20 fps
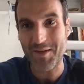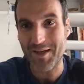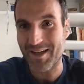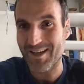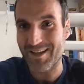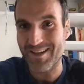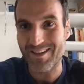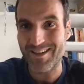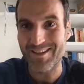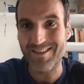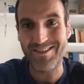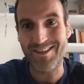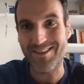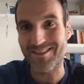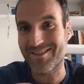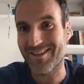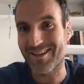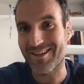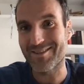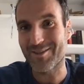Yes, I
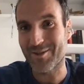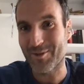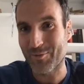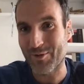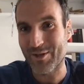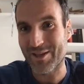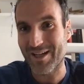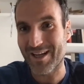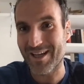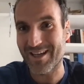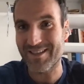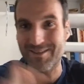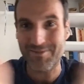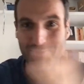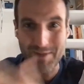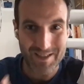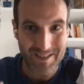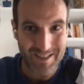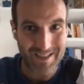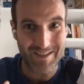started with less,
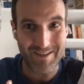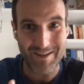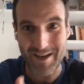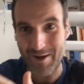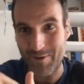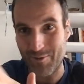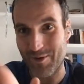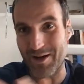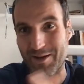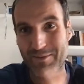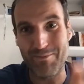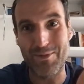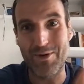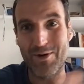and now I'm